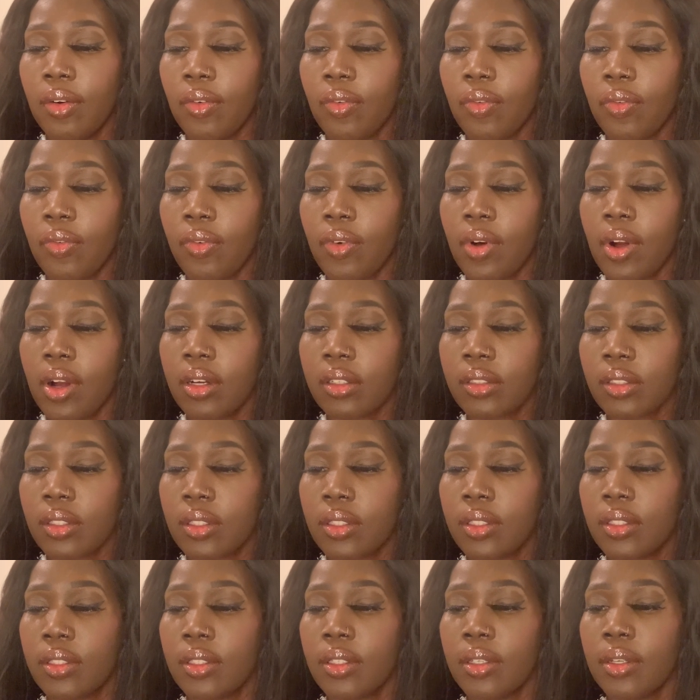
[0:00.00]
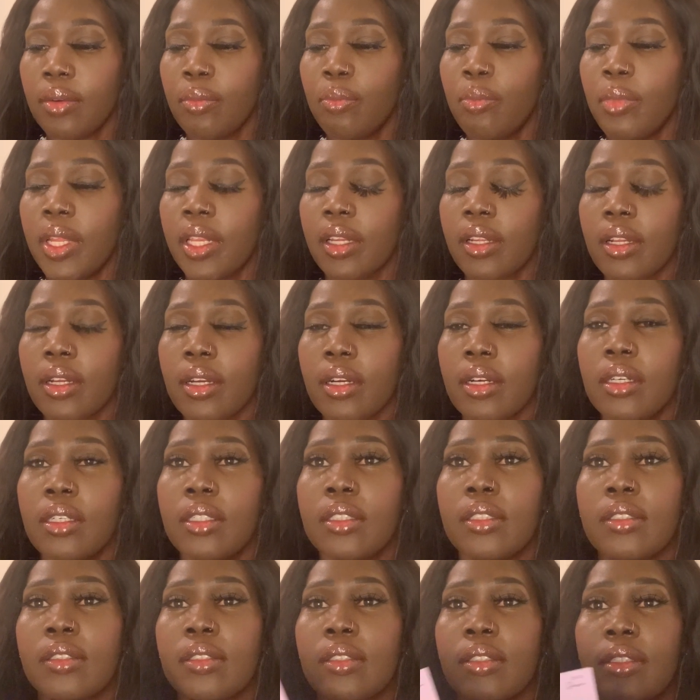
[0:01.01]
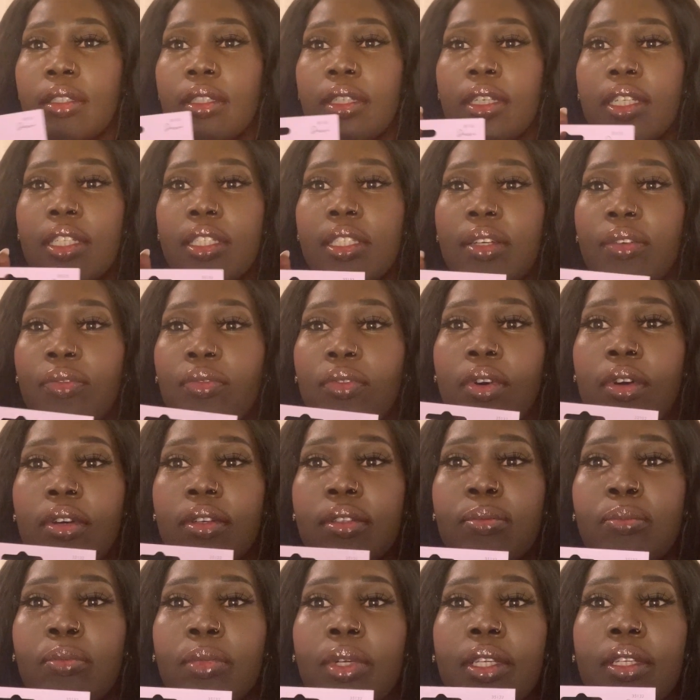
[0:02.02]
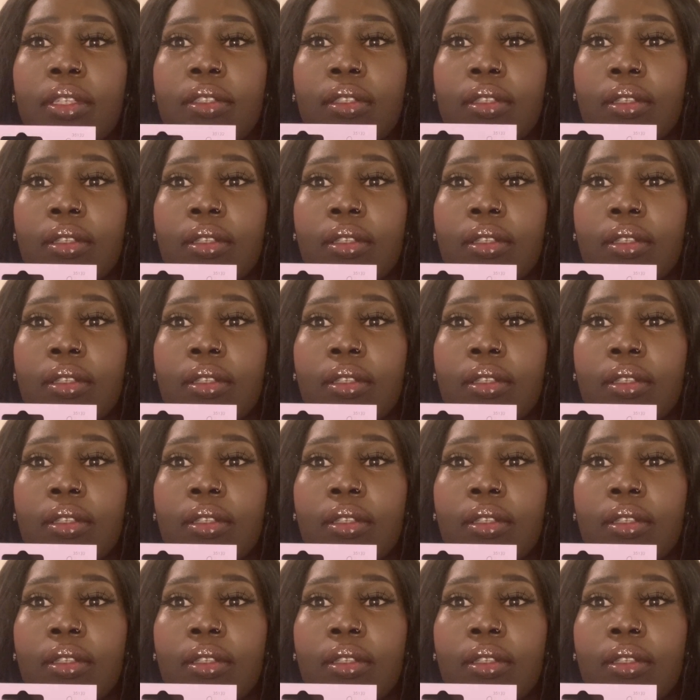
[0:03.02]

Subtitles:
Fox Milk. Is a Fox Milk.